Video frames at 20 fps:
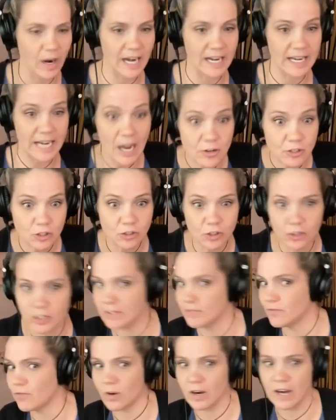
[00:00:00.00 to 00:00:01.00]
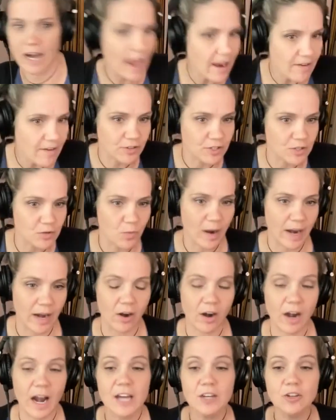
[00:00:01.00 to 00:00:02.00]
And now you're looking for it
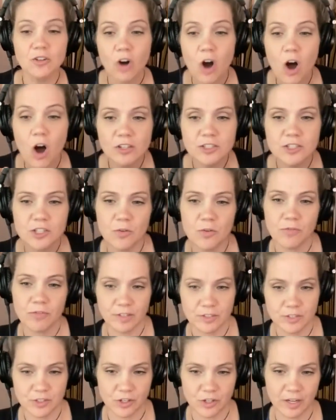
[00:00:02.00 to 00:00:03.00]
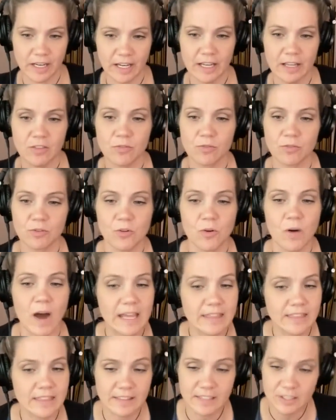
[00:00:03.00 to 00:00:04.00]
everywhere. And you're also filtering it through.
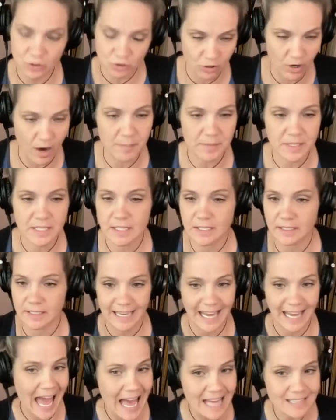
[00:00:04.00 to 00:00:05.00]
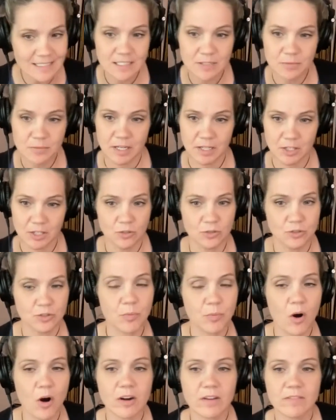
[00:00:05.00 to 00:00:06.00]
I think the trauma healing has to be a huge
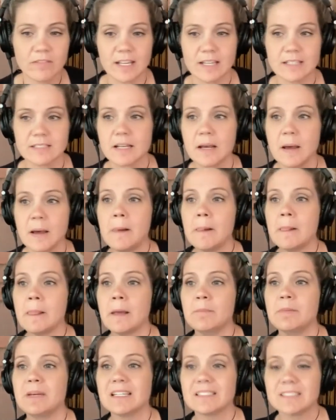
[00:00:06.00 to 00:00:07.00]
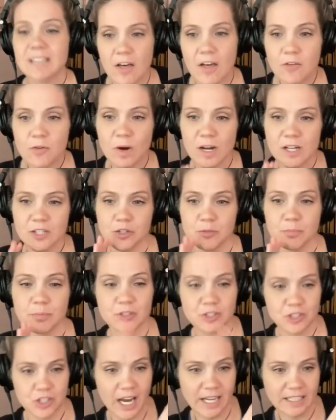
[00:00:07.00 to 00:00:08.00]
part of this because otherwise you're
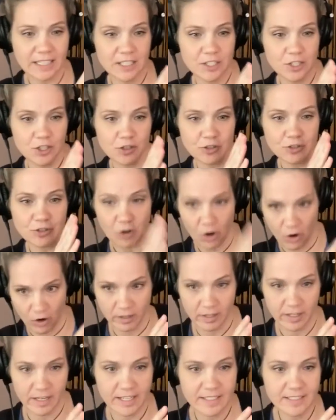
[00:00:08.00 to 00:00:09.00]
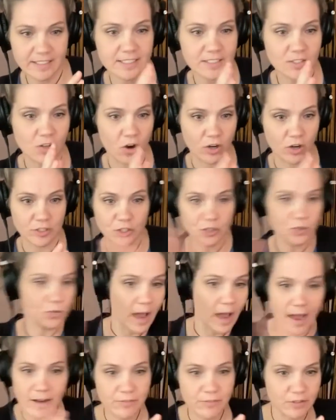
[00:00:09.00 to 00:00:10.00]
projecting your darkness onto
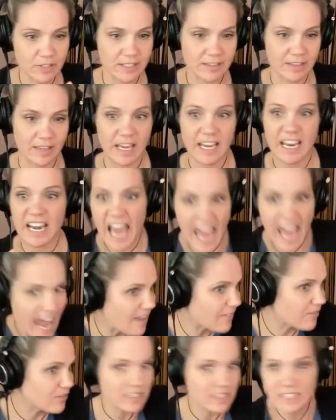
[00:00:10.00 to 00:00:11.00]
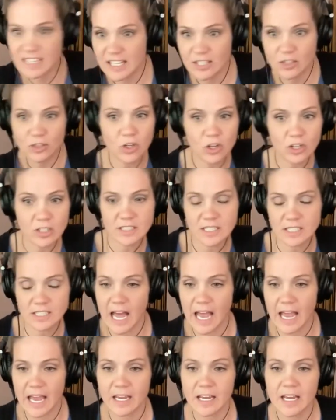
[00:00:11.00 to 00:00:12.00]
everything and everything looks
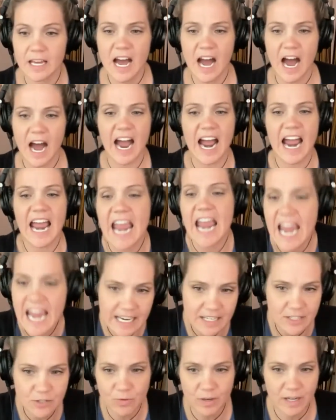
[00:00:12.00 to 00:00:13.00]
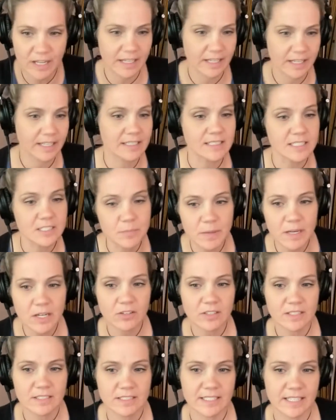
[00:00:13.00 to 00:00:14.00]
like a hand wringing
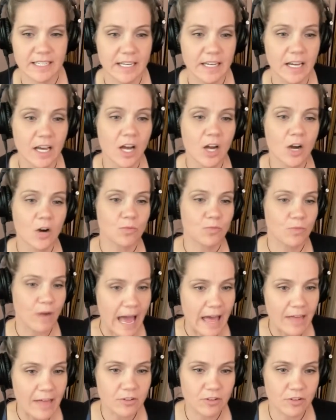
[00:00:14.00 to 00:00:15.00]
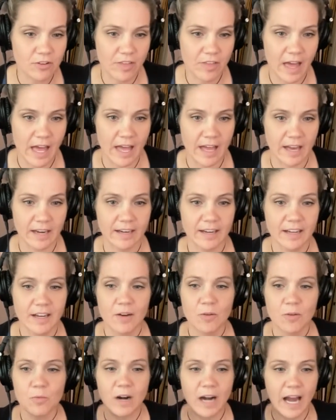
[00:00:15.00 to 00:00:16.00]
conspiracy rather than
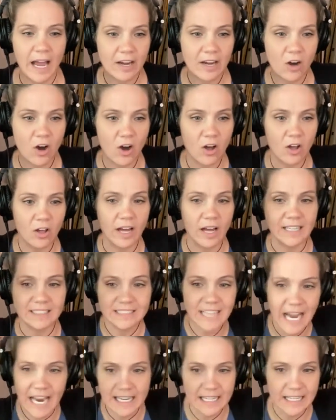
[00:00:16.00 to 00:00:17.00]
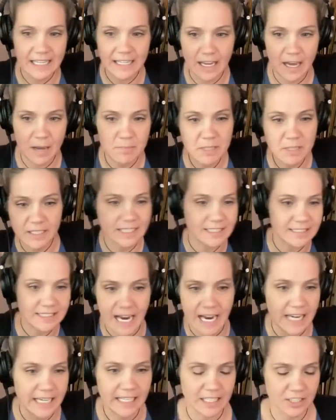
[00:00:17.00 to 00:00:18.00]
what I call a tiny, a million
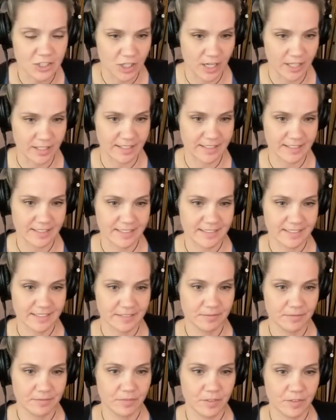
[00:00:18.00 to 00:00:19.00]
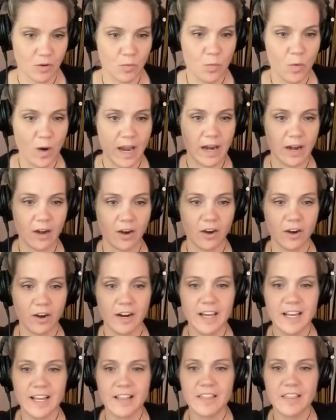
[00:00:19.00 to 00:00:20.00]
tiny agendas,
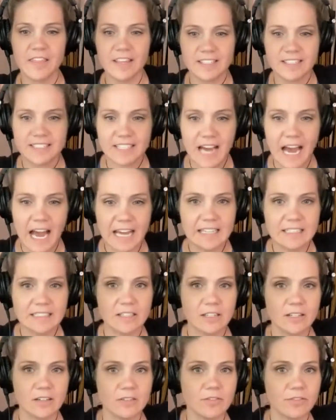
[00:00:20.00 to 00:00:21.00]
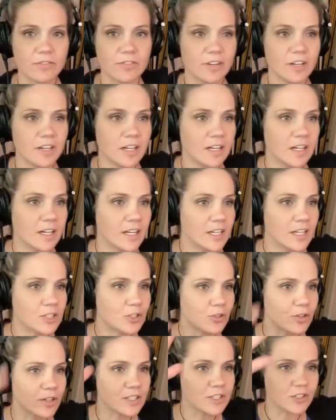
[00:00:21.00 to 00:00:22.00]
where this kind of
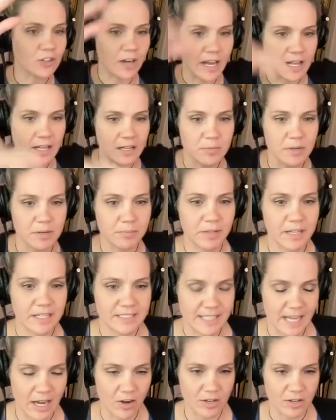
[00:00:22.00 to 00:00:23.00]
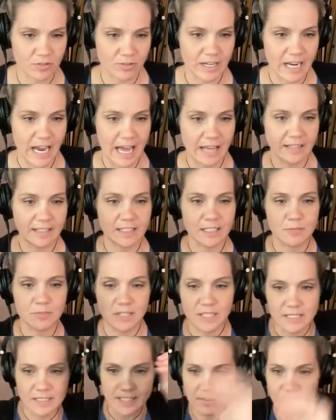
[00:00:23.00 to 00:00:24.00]
trickster element plays out in reality
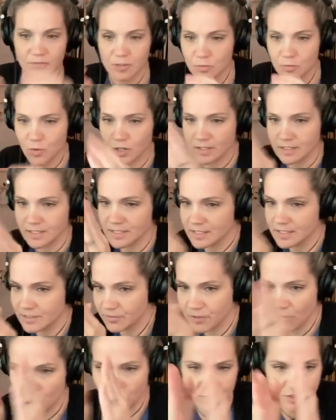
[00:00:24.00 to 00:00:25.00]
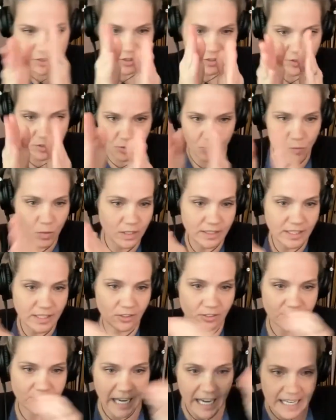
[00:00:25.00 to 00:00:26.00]
because everyone's focused on their one
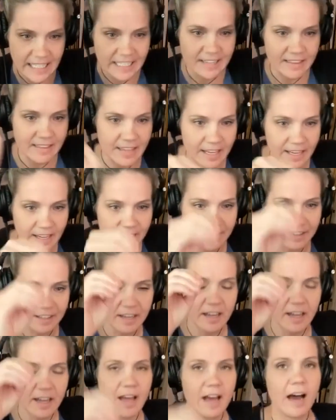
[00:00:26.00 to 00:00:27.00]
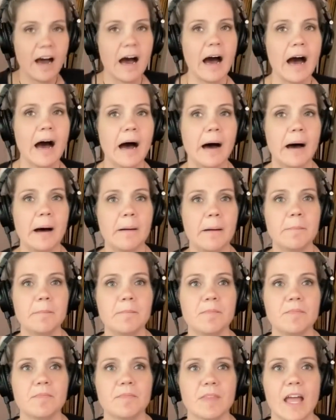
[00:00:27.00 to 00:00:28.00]
little tiny thing.
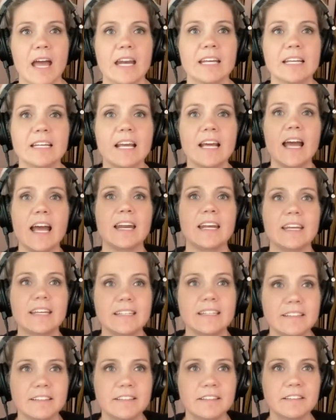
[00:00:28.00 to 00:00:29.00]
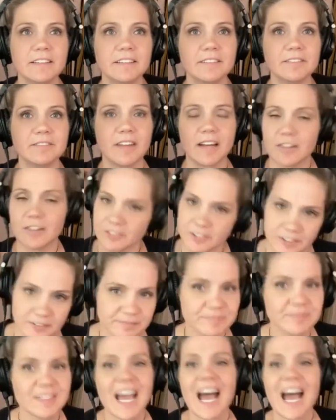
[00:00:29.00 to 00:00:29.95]
Um, and it, and it, I don't know.